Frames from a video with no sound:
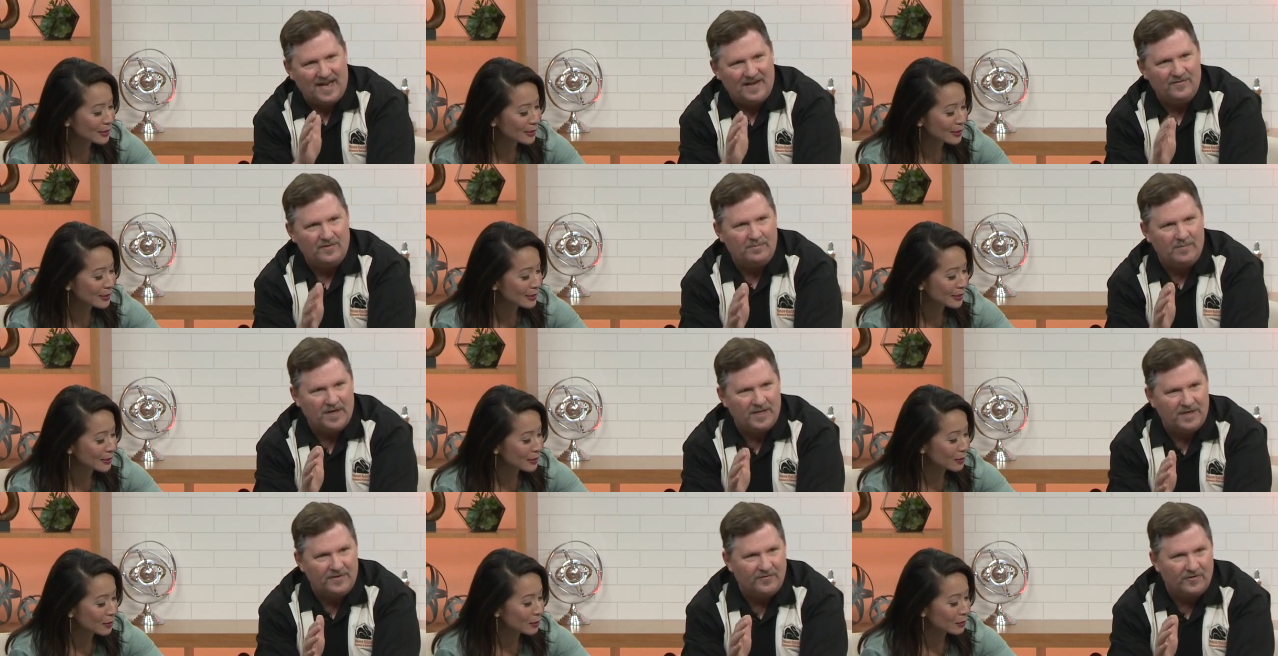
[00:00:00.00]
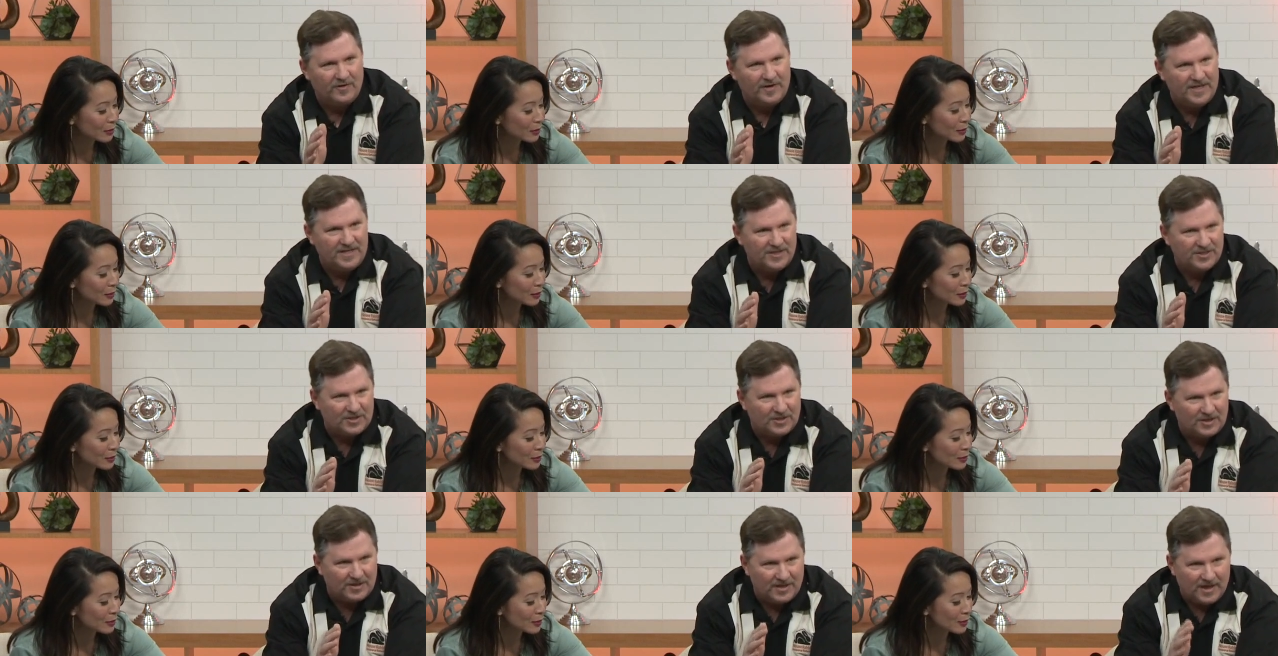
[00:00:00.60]
Speaker 1: have a bunny for
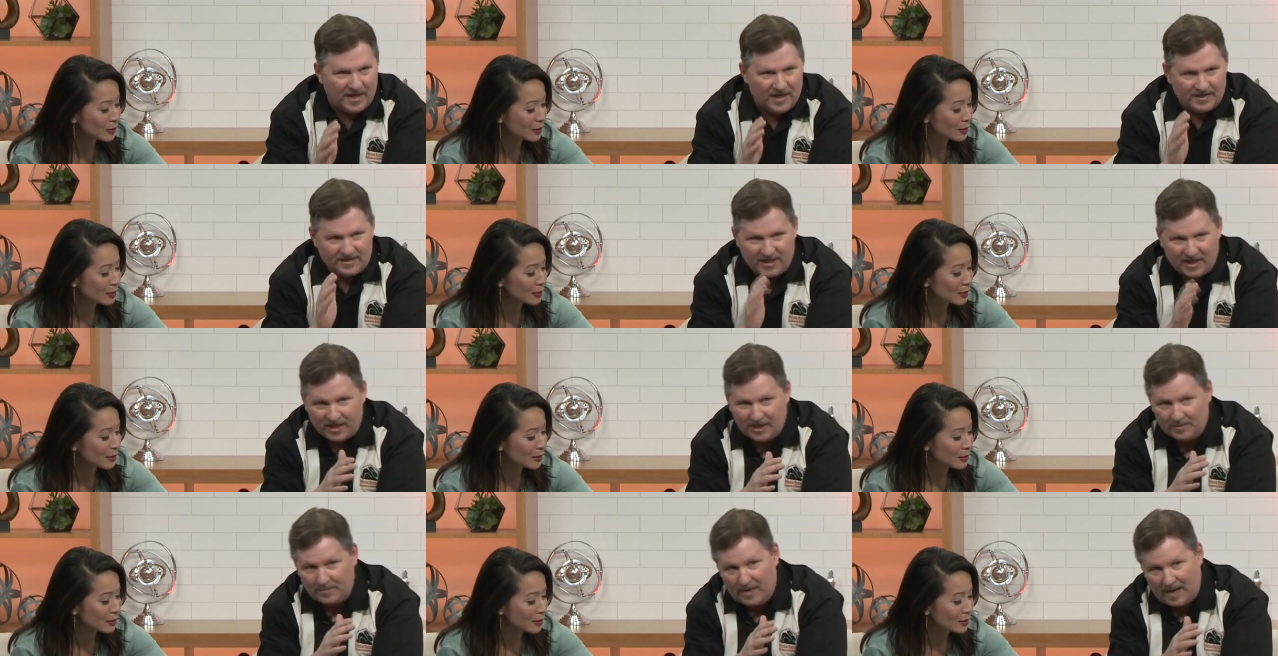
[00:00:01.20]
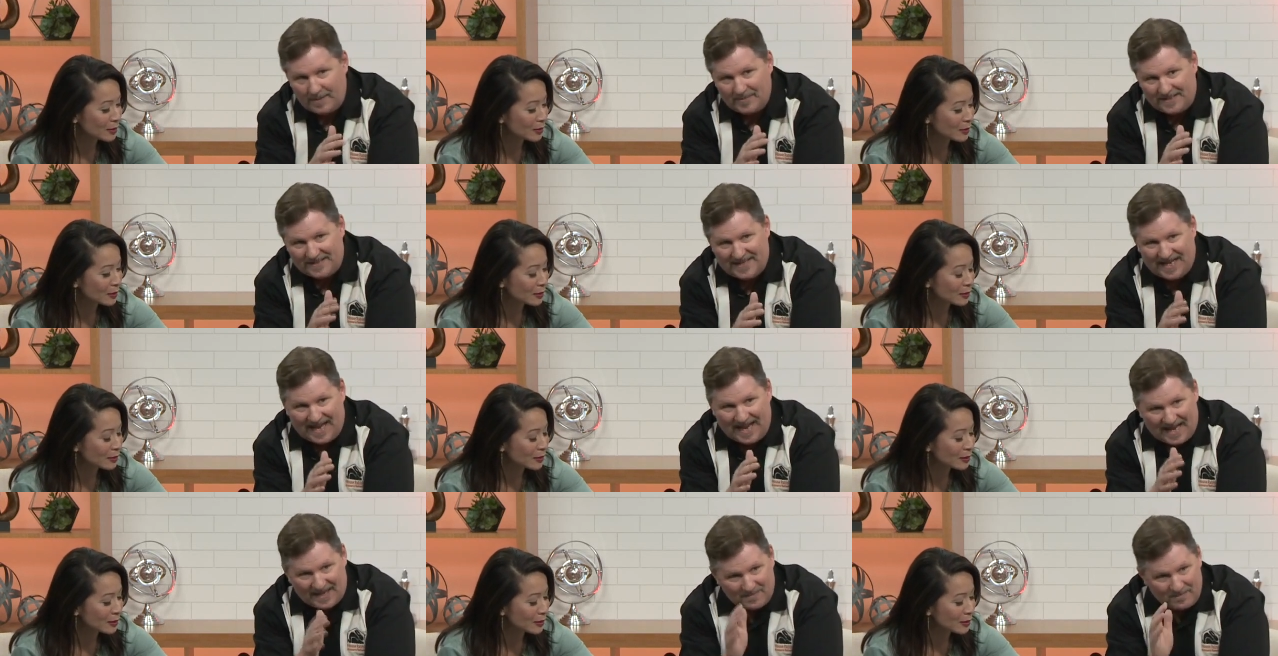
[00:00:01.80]
Easter, tell your mom and
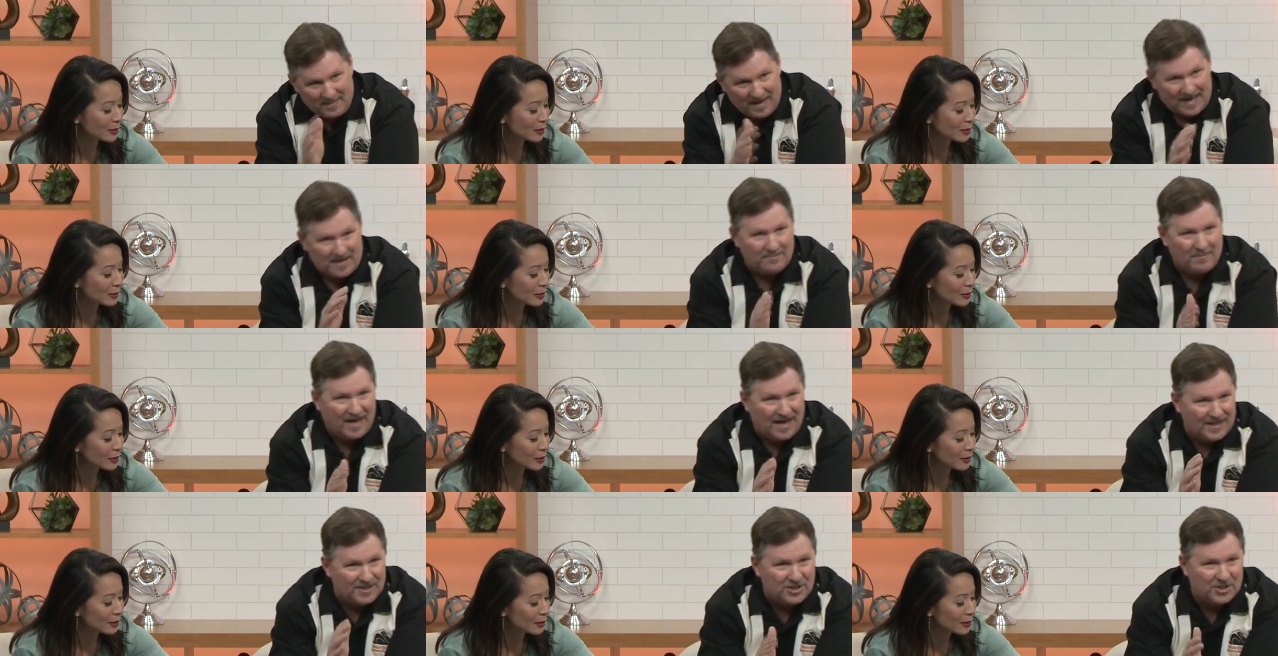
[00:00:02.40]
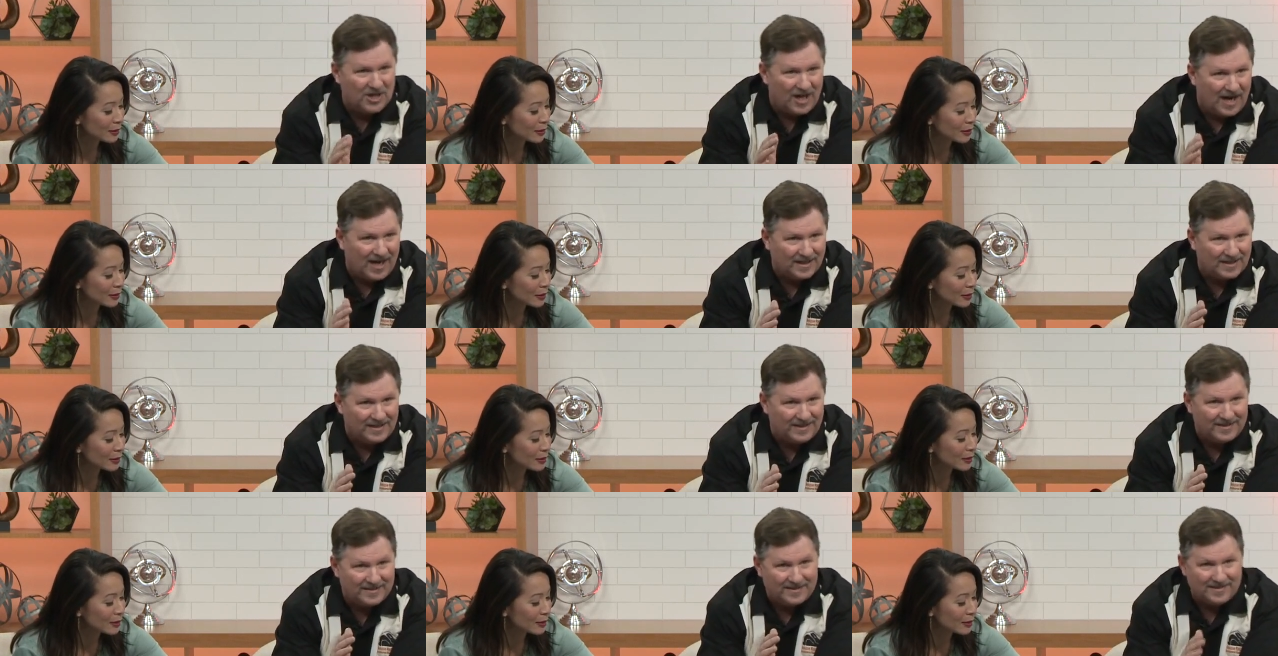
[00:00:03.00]
dad, make mine
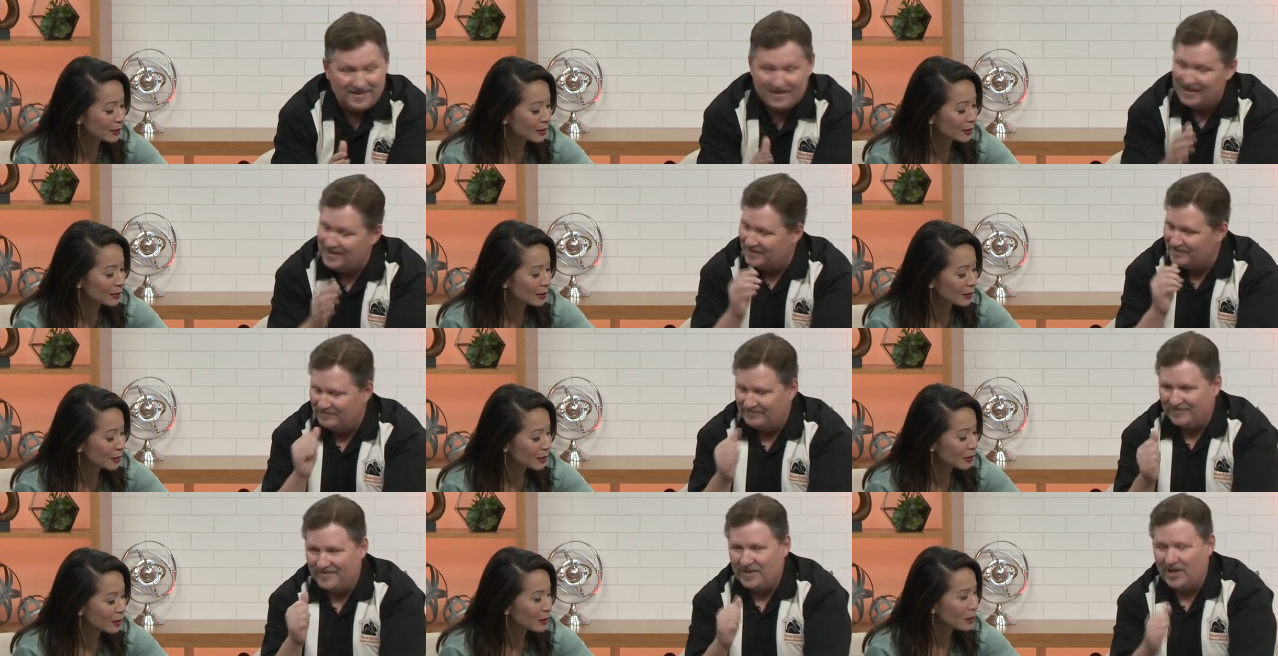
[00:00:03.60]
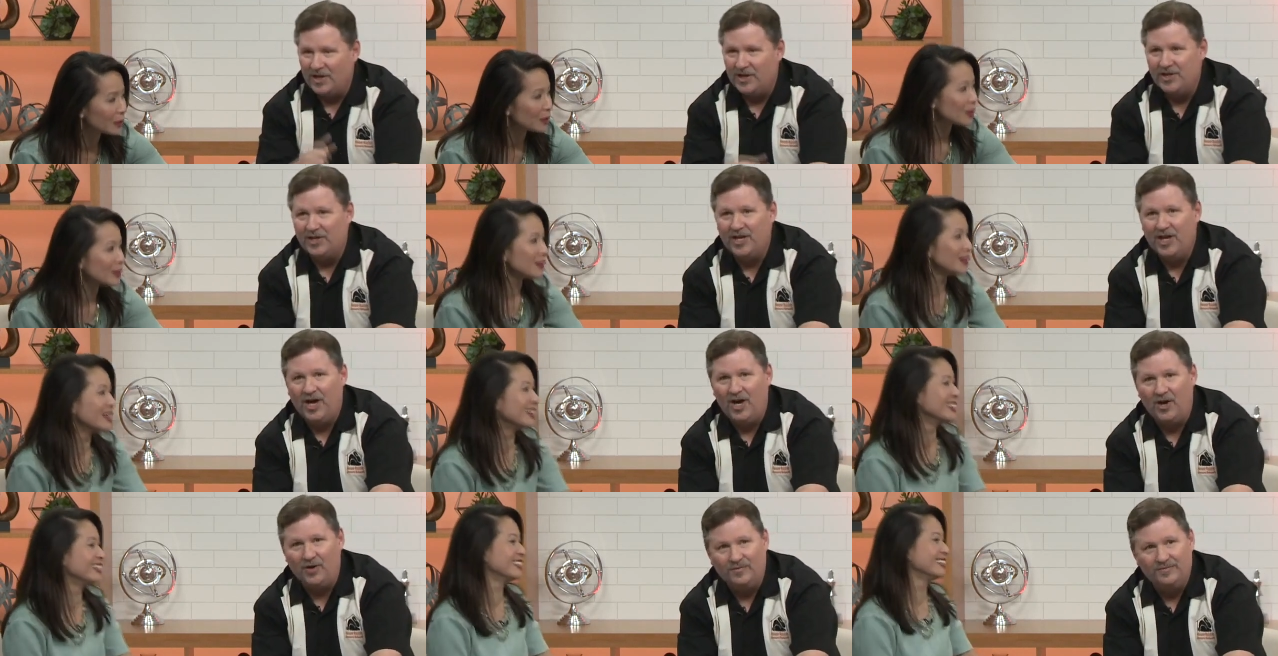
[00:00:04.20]
chocolate. There you
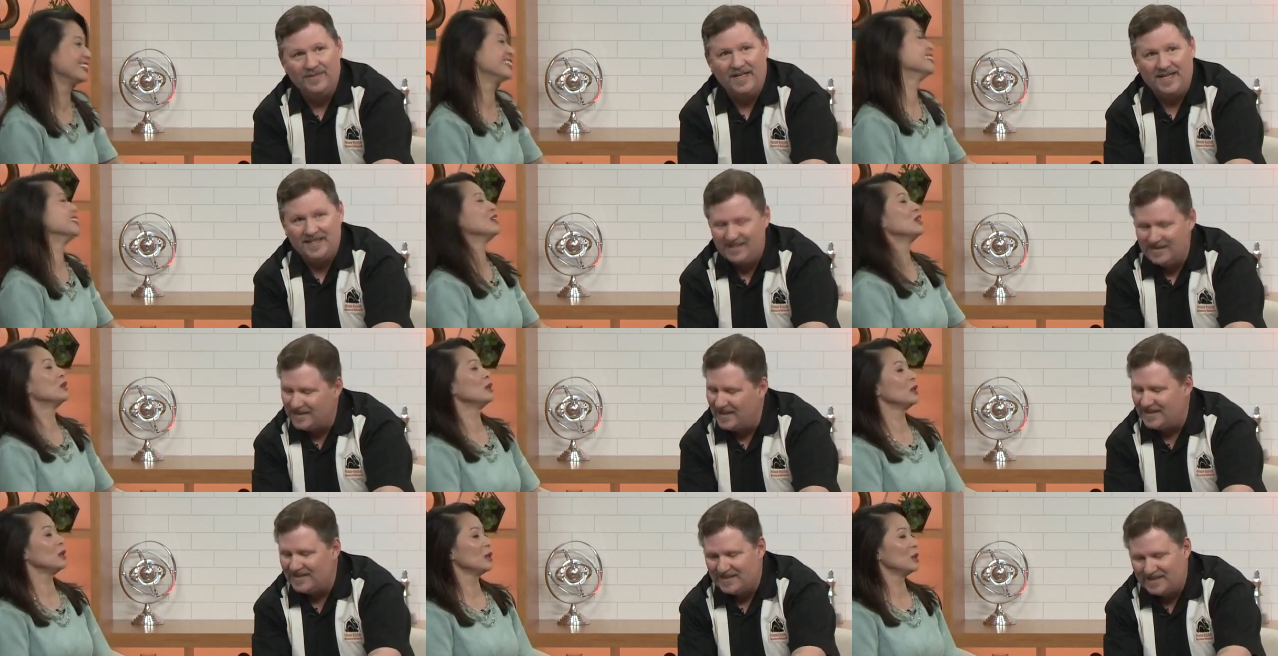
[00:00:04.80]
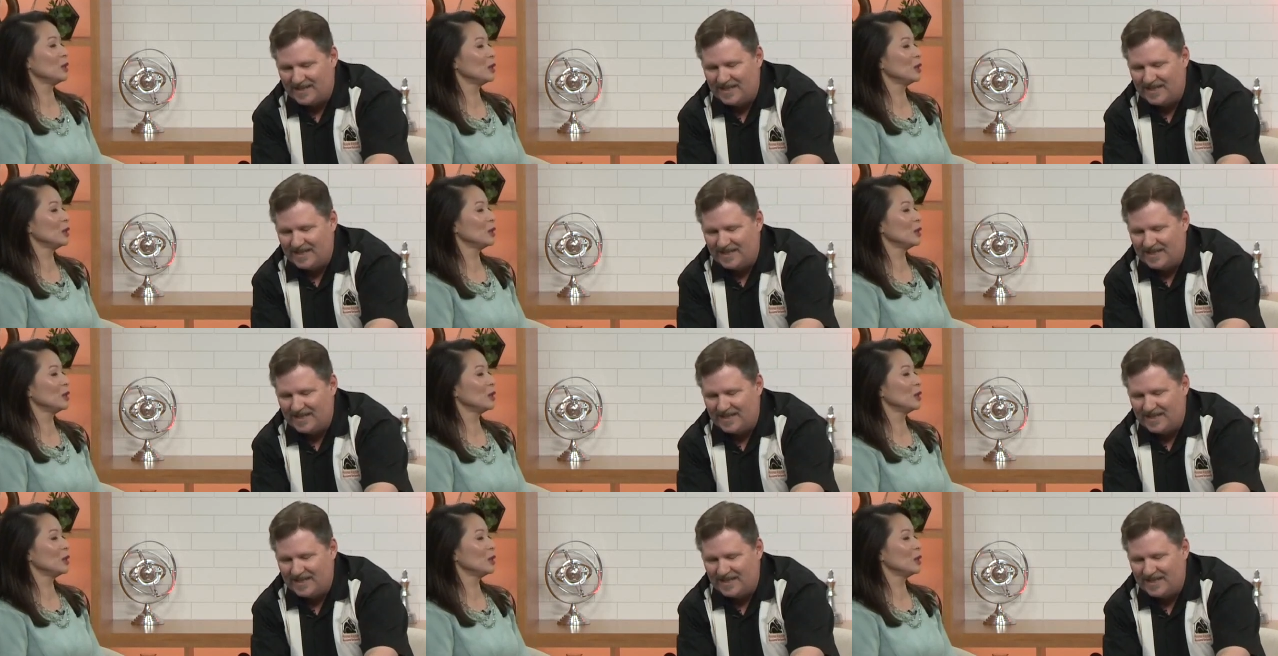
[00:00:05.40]
go. That's that's